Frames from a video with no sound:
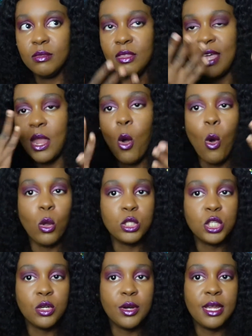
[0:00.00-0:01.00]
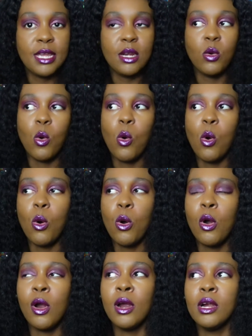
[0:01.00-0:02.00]
they alter it,
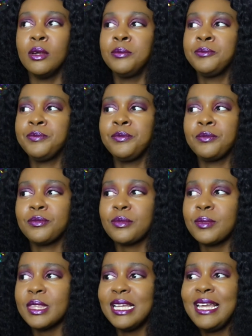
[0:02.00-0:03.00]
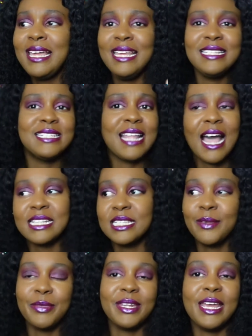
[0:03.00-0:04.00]
or it's not
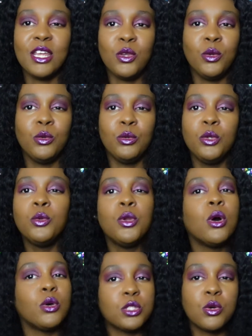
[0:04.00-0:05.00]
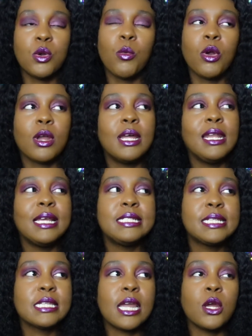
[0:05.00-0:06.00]
something that you know it's going to work, unless
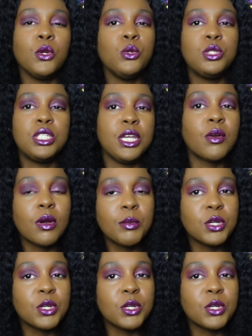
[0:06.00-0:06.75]
it's like a new serum